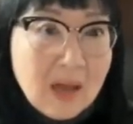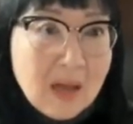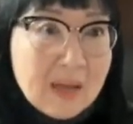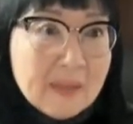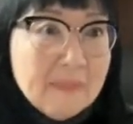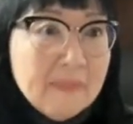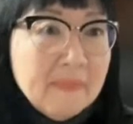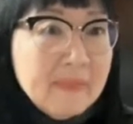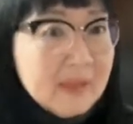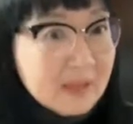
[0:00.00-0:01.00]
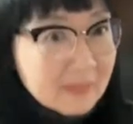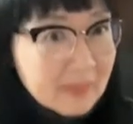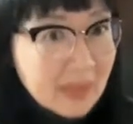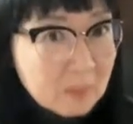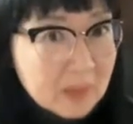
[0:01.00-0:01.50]
I think
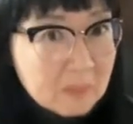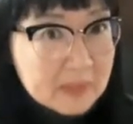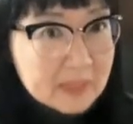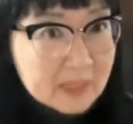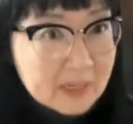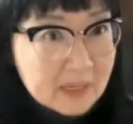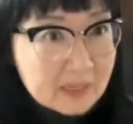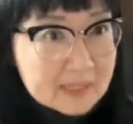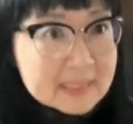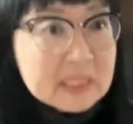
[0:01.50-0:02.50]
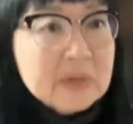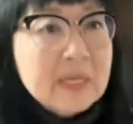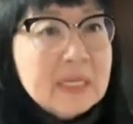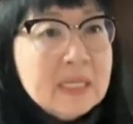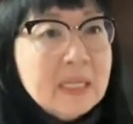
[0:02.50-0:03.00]
that might be it, unless there are
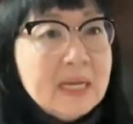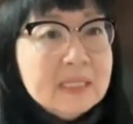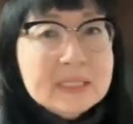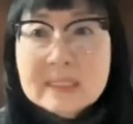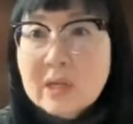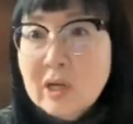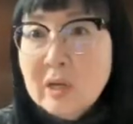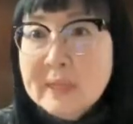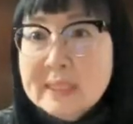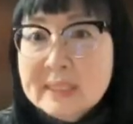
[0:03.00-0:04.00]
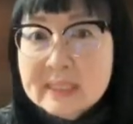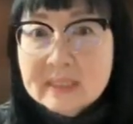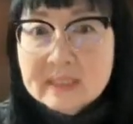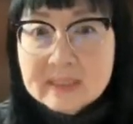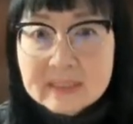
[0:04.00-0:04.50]
any last comments.
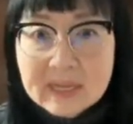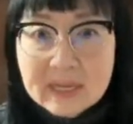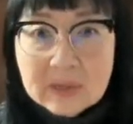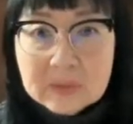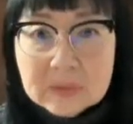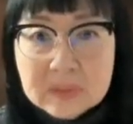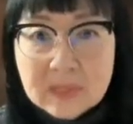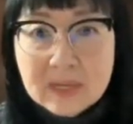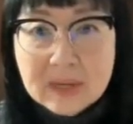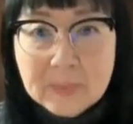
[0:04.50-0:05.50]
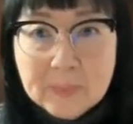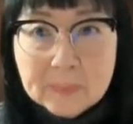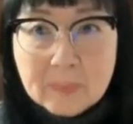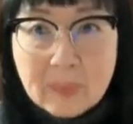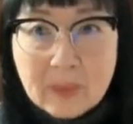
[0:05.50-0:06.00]
It's now
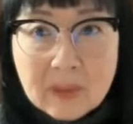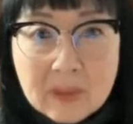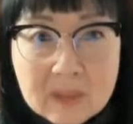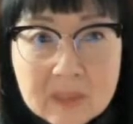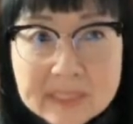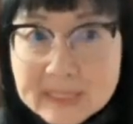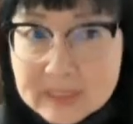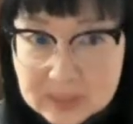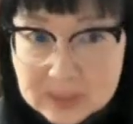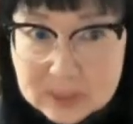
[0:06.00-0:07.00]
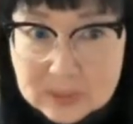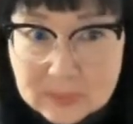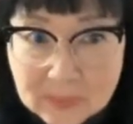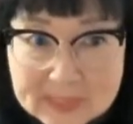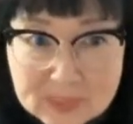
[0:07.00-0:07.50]
10 to 2,
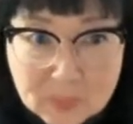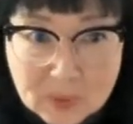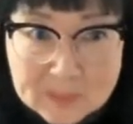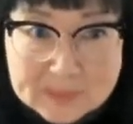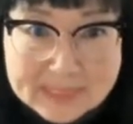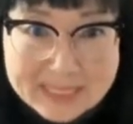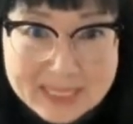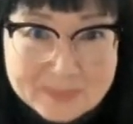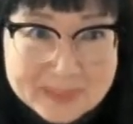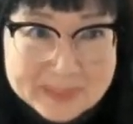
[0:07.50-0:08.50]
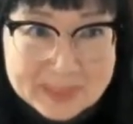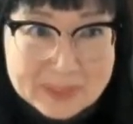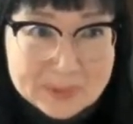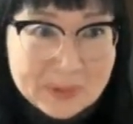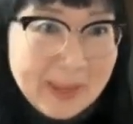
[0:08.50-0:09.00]
and we did promise to keep this
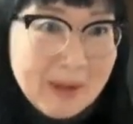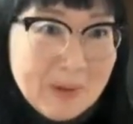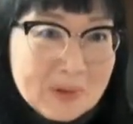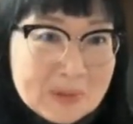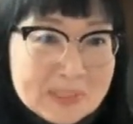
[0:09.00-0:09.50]
under an hour.